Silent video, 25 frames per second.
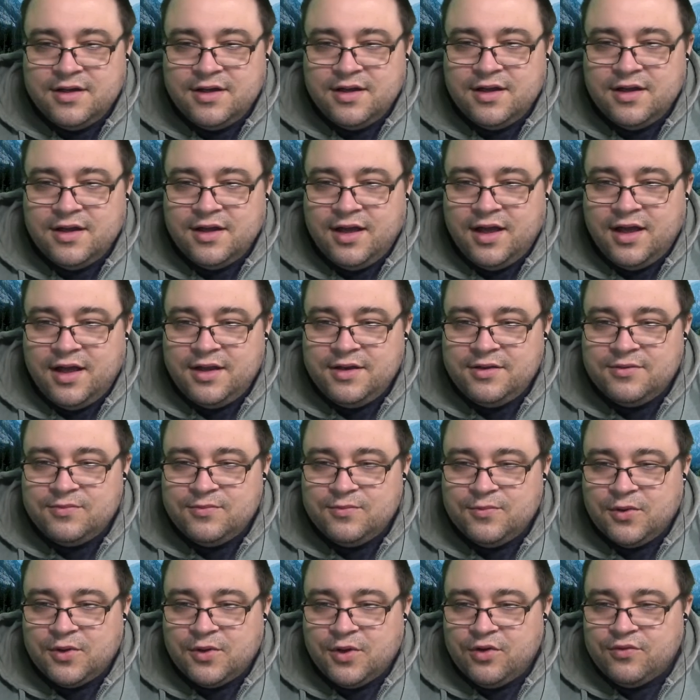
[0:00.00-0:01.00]
and
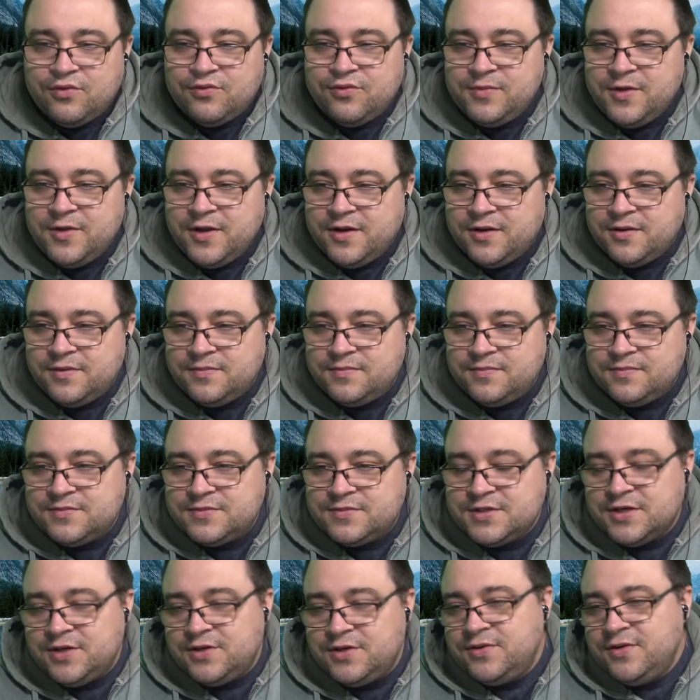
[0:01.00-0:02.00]
we'll go from there.
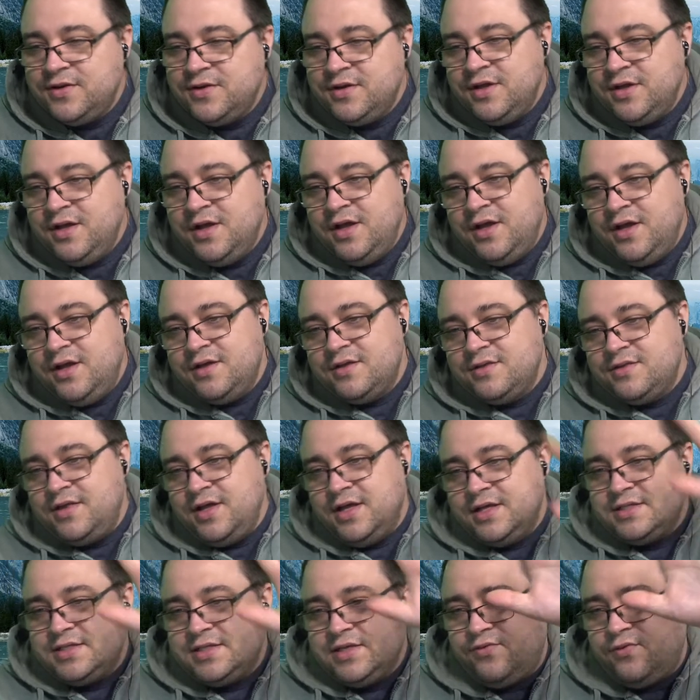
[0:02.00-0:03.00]
So
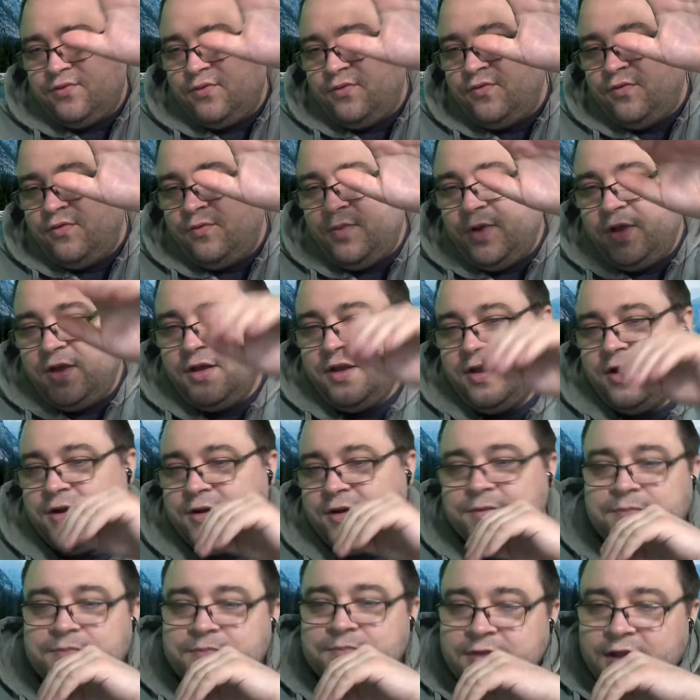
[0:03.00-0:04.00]
thanks everyone for being
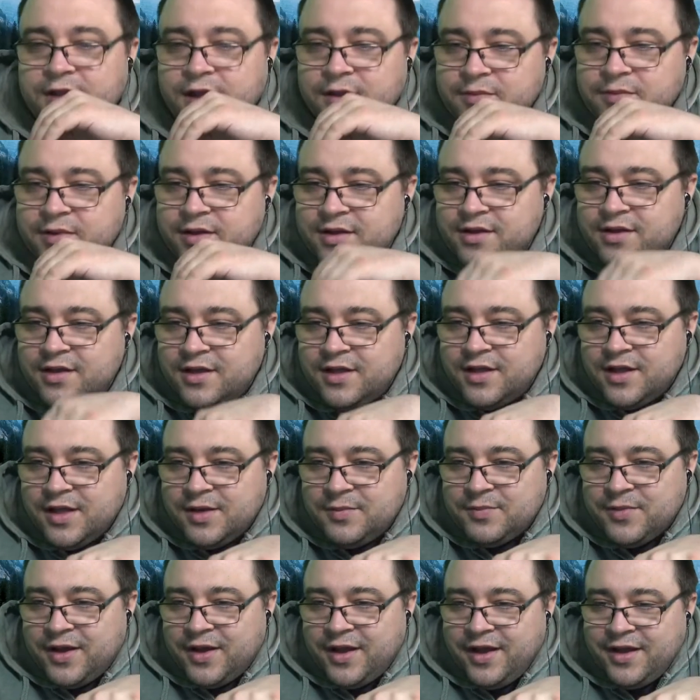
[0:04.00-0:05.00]
here. I'm gonna hit
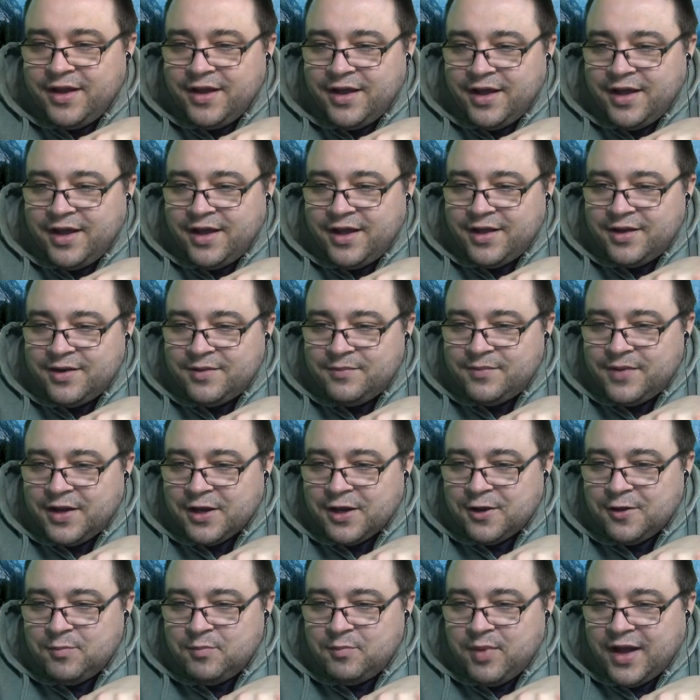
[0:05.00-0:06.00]
my my
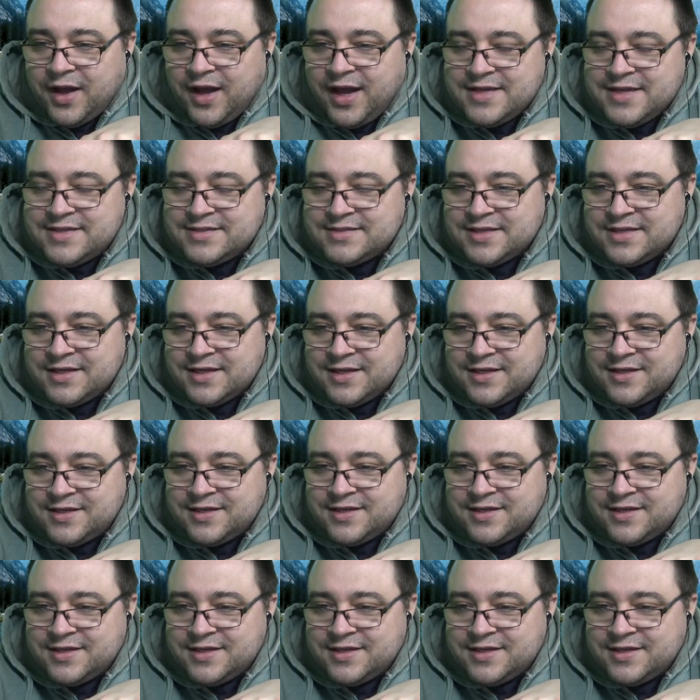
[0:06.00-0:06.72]
goodbye scene,